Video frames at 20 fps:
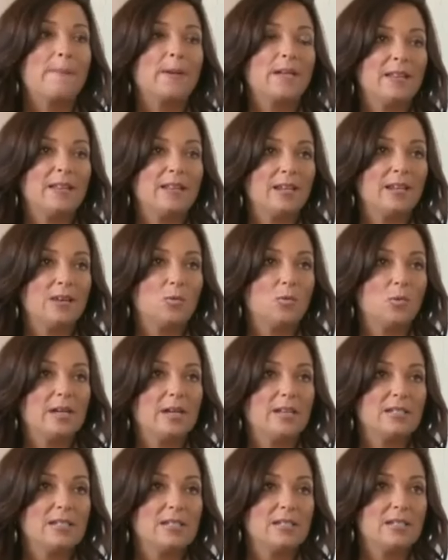but I think it
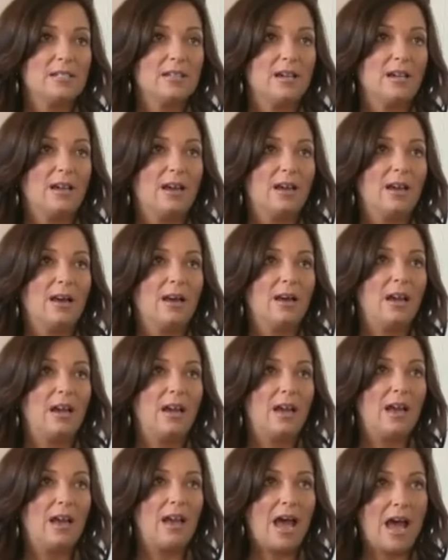was
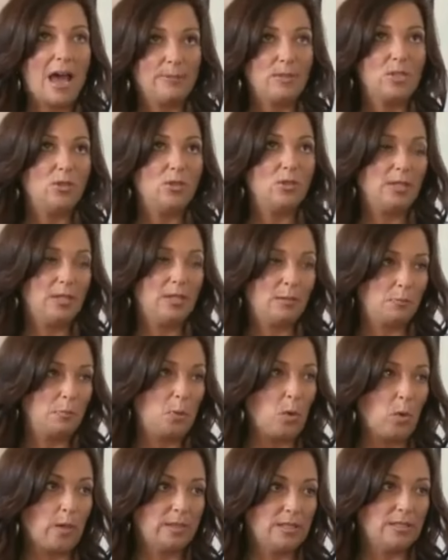absolutely
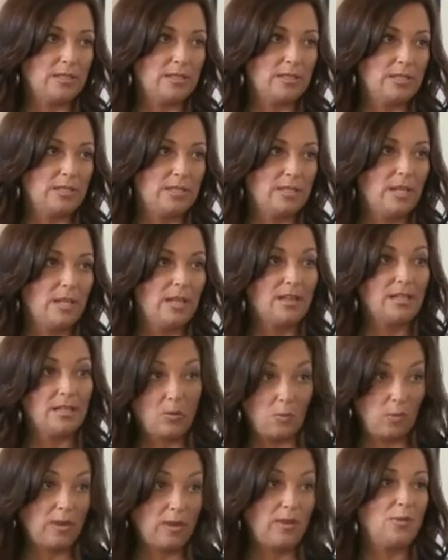important that
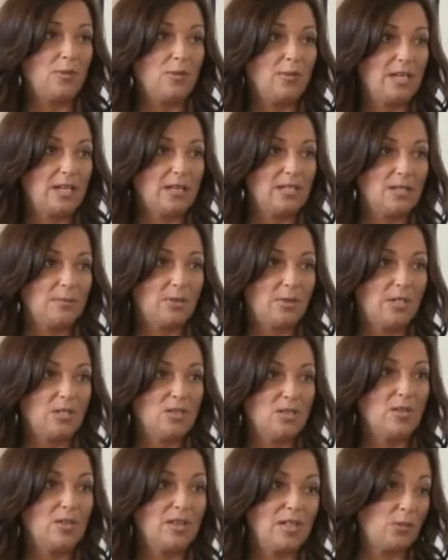I went through that
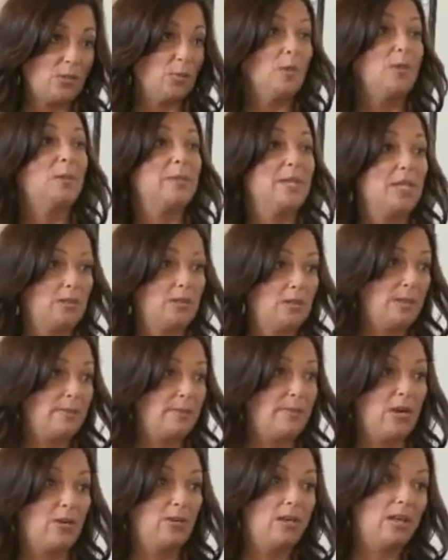experience so that the real me could
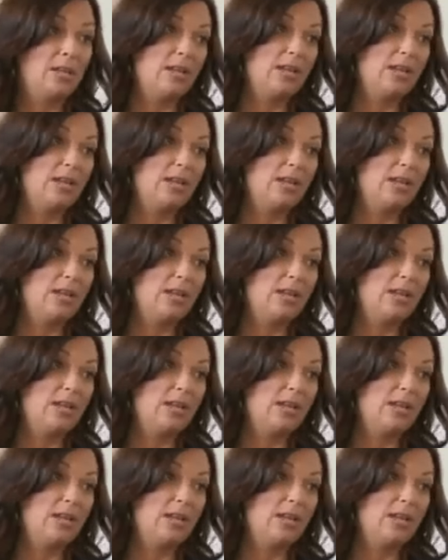come out,